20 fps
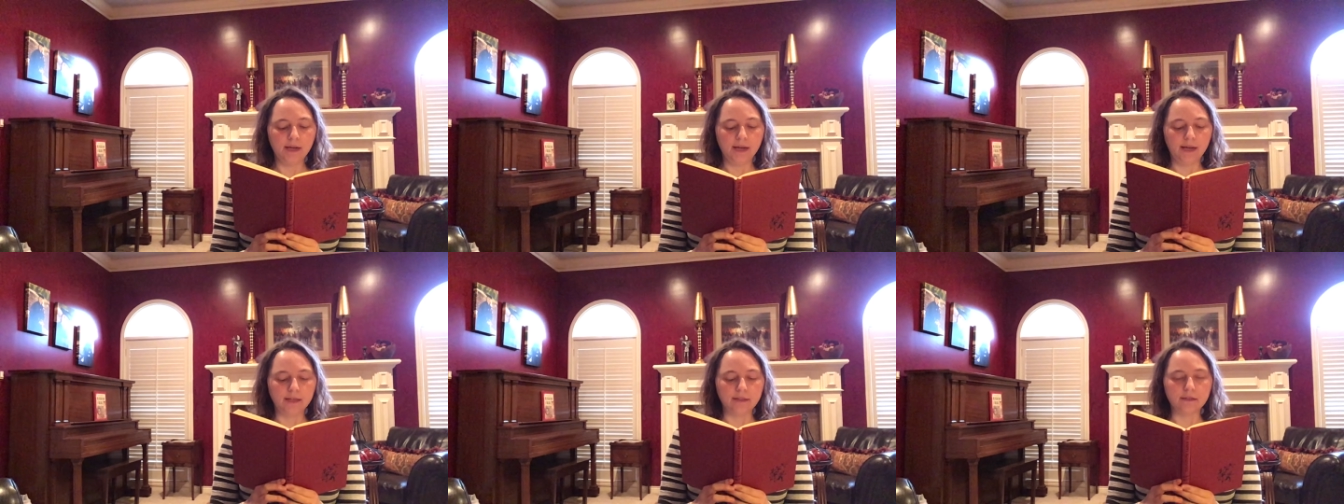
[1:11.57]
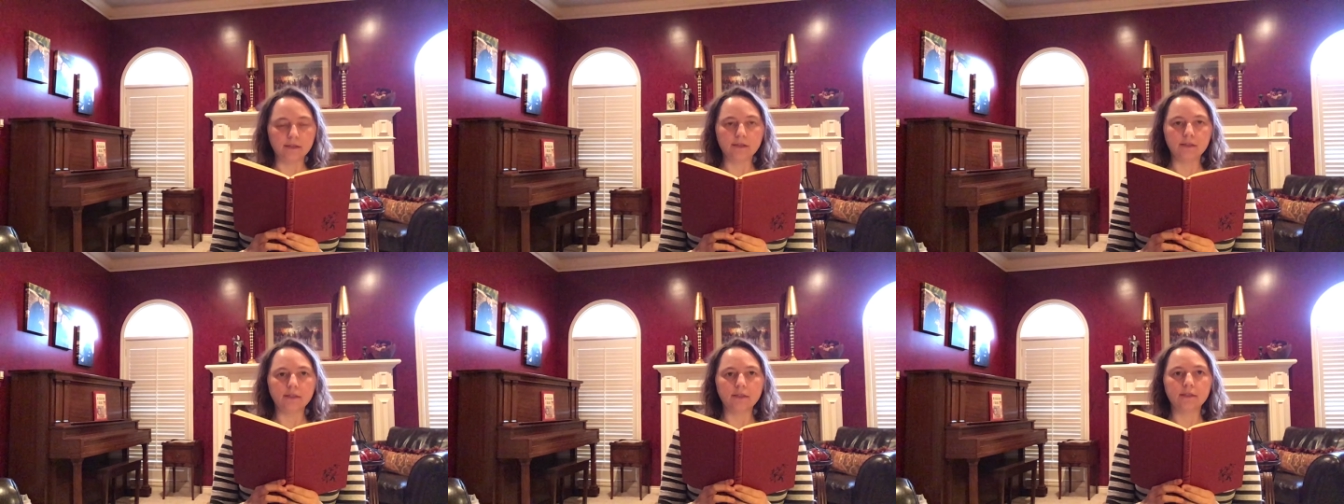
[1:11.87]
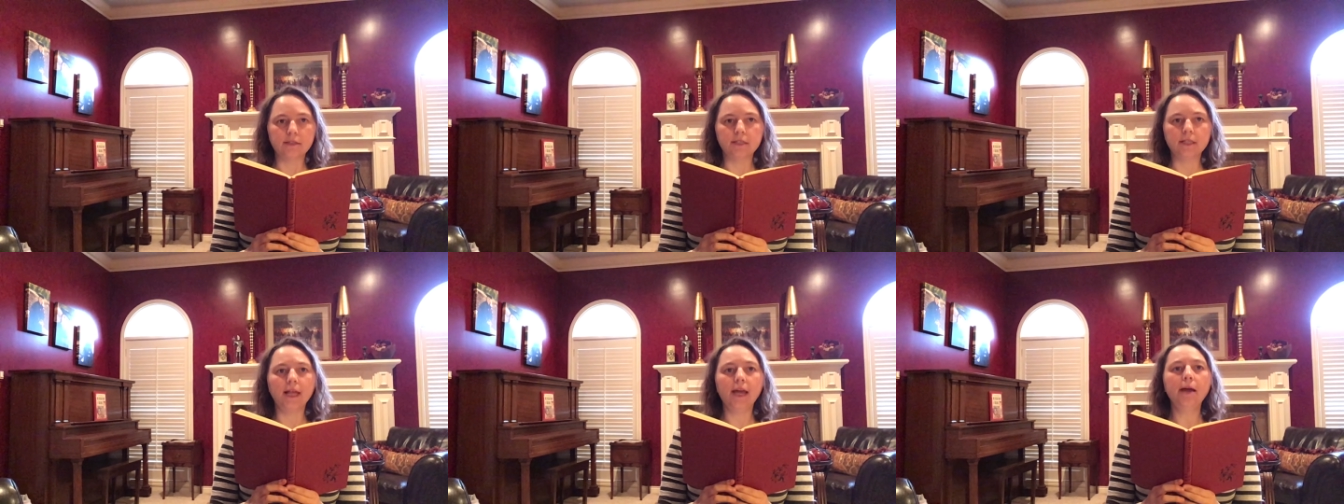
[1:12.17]
and
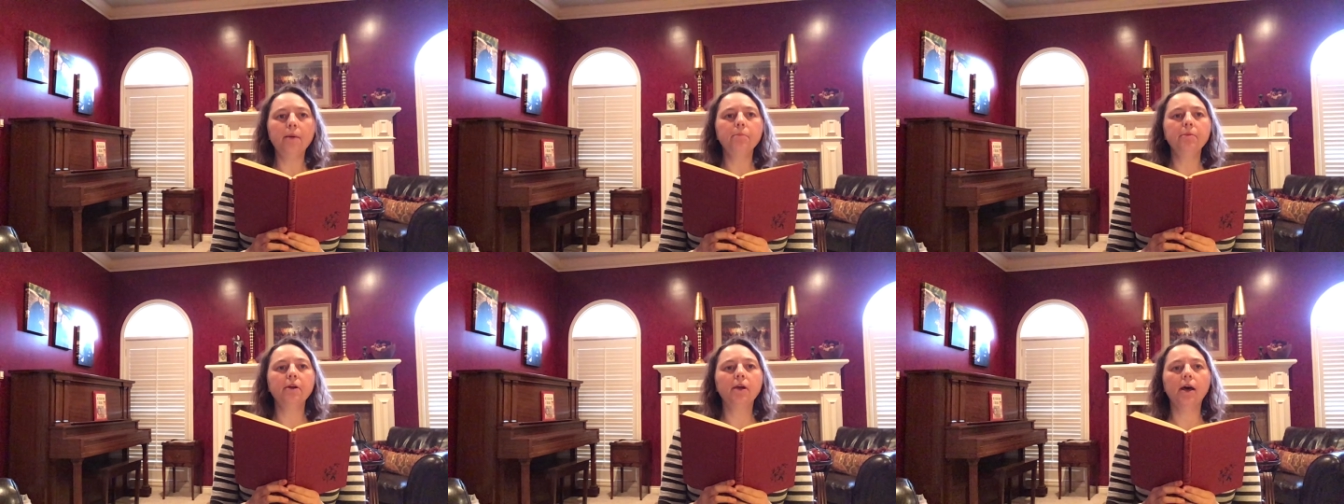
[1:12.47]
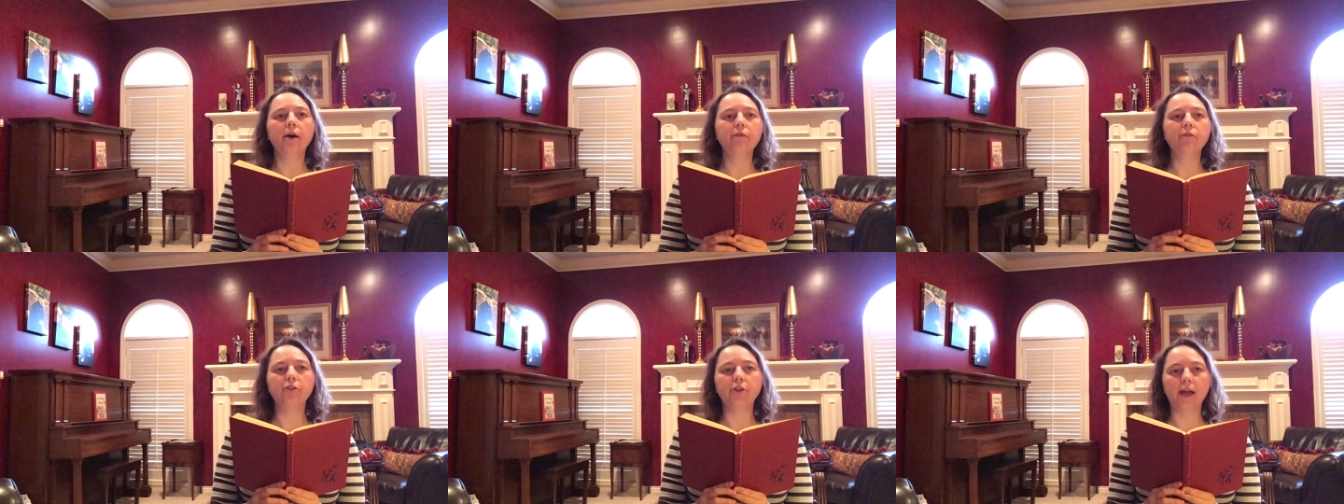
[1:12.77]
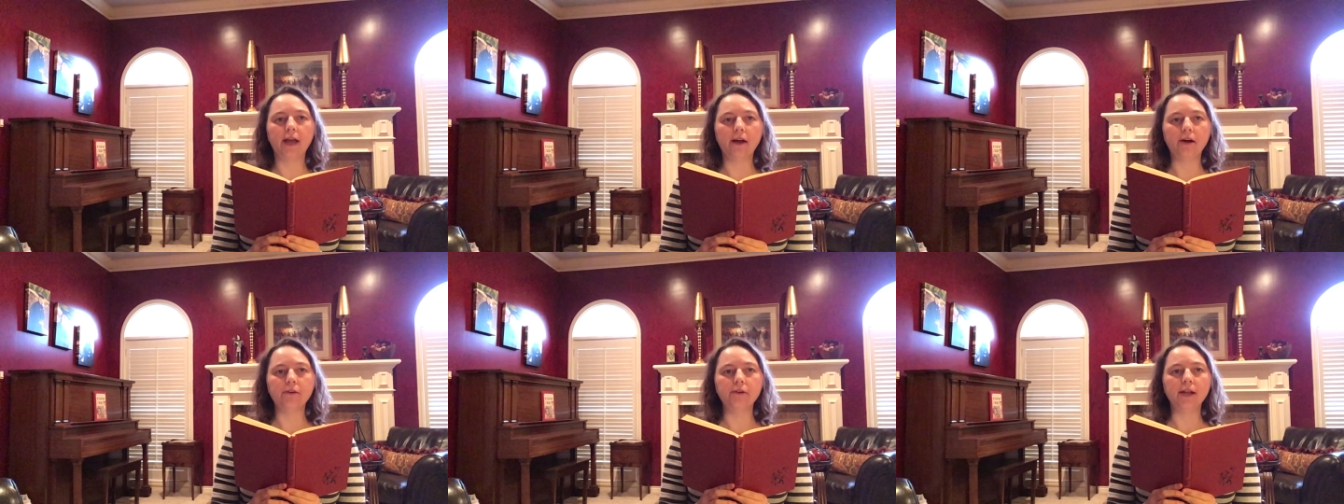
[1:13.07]
slammed the cover
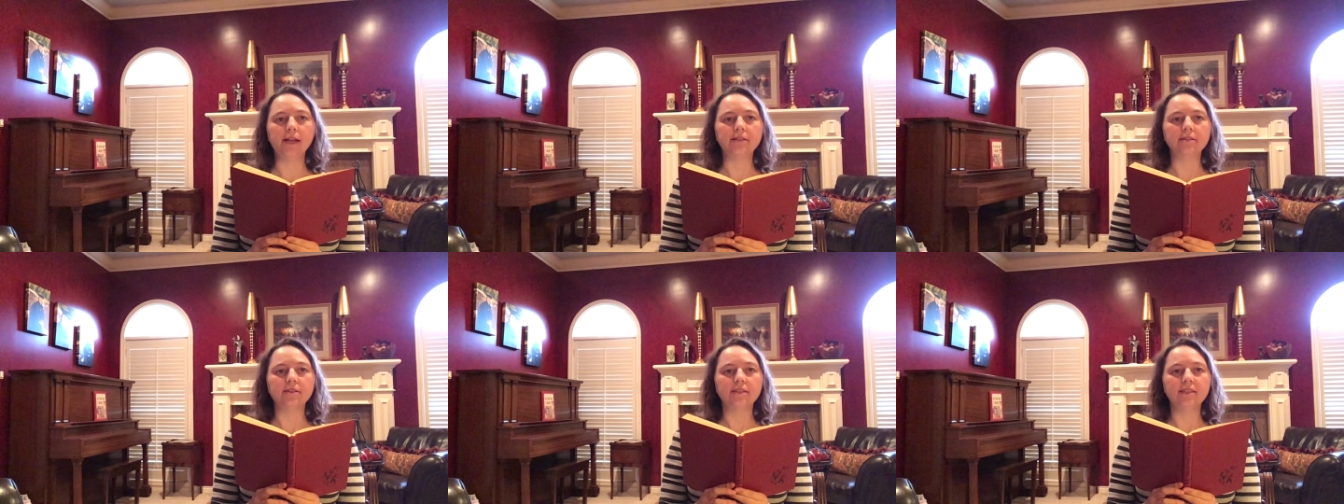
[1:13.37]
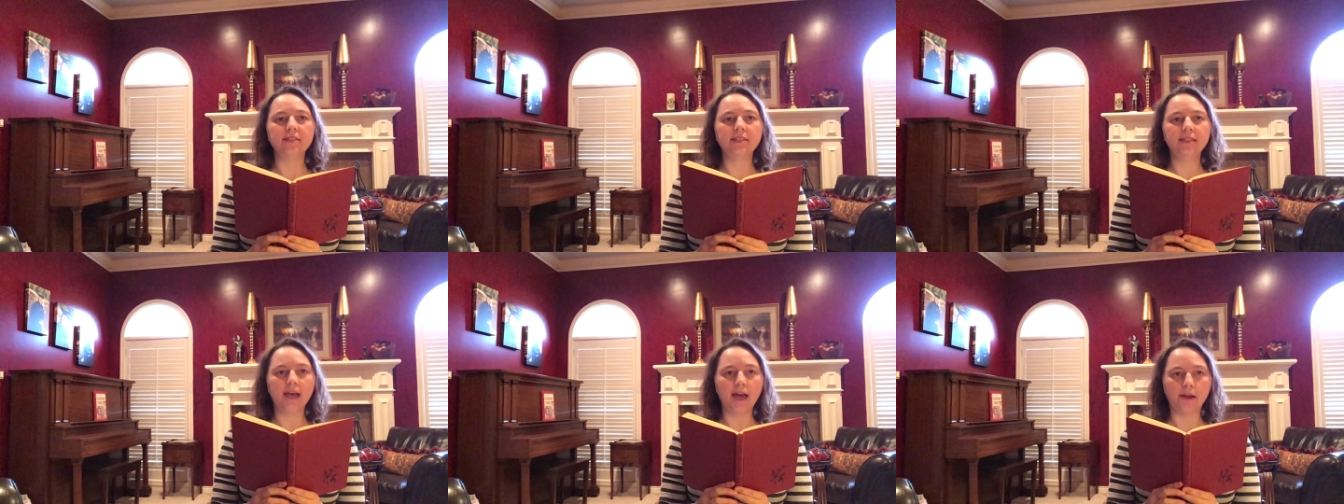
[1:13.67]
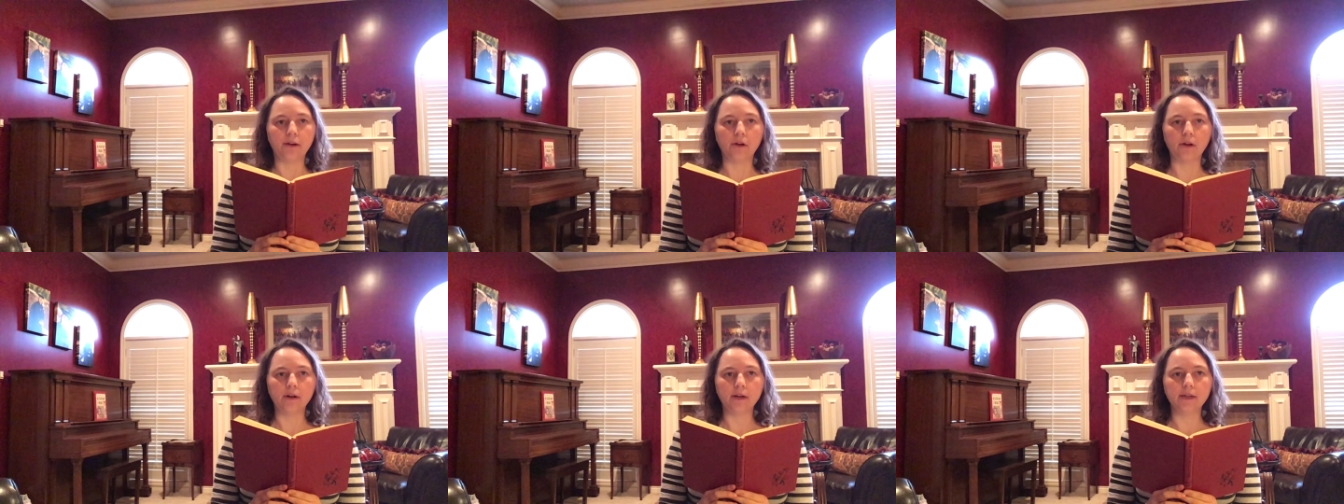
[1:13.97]
down and
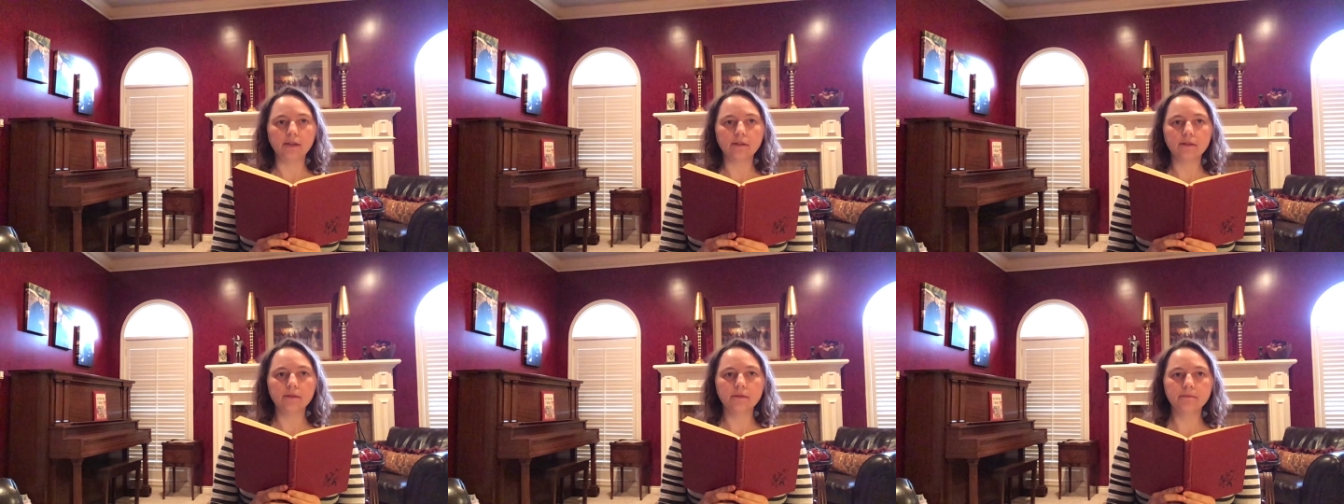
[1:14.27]
sat on it.